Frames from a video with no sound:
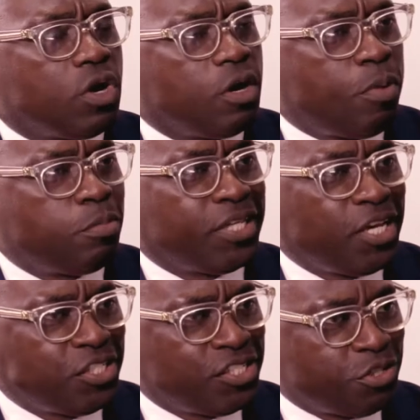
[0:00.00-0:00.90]
A
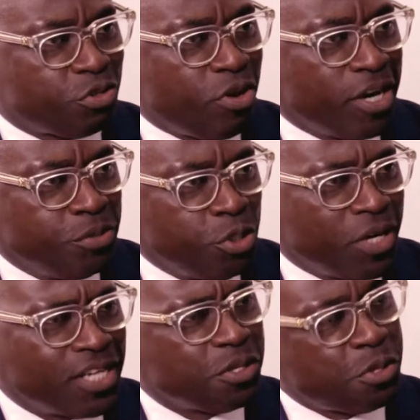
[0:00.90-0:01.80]
publication described you
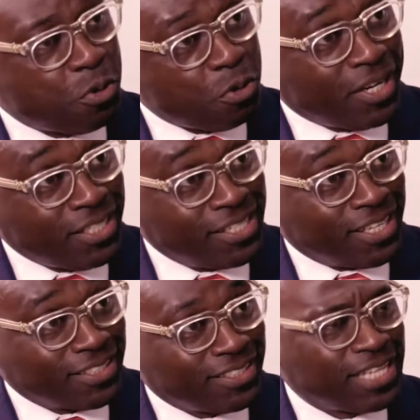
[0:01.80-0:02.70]
as a thought
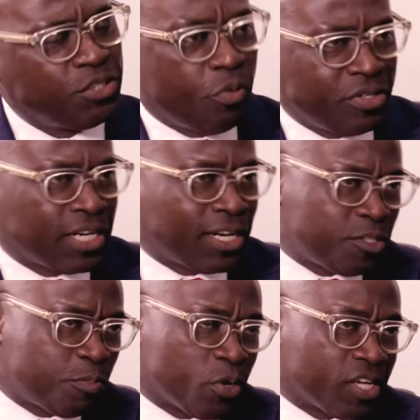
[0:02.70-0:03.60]
leader, and you recently
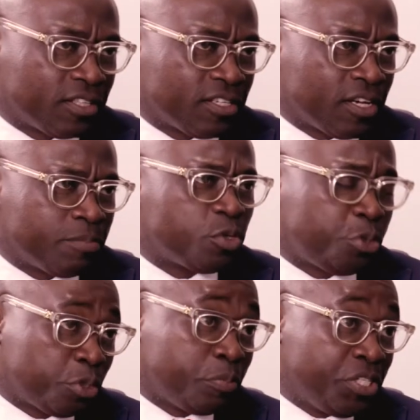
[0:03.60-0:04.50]
spoke at uh,
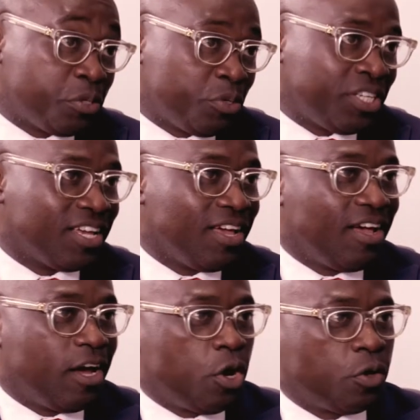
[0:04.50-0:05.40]
Social Media Week
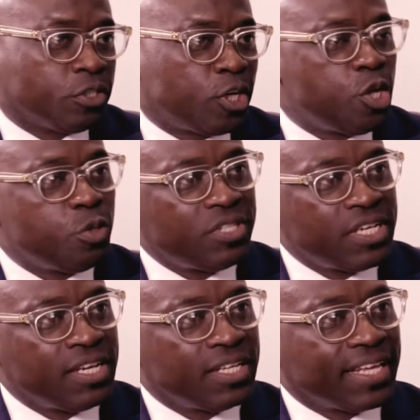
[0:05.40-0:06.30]
on
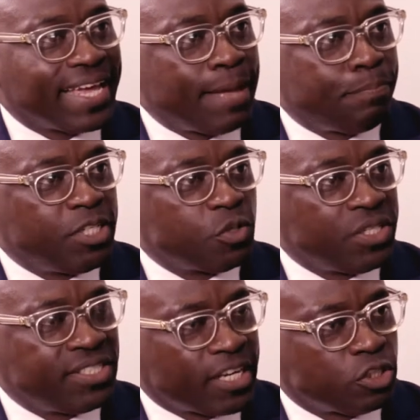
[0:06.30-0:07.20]
closing the gap
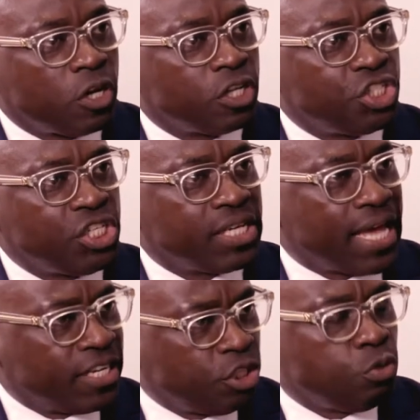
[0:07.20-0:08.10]
between technology
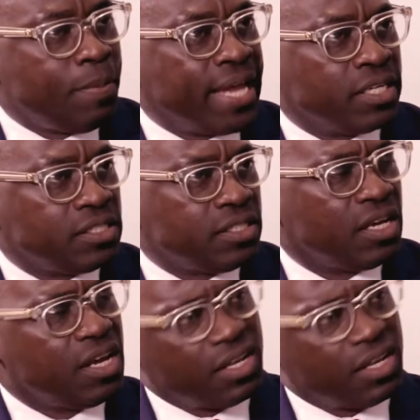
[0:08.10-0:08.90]
and humanity.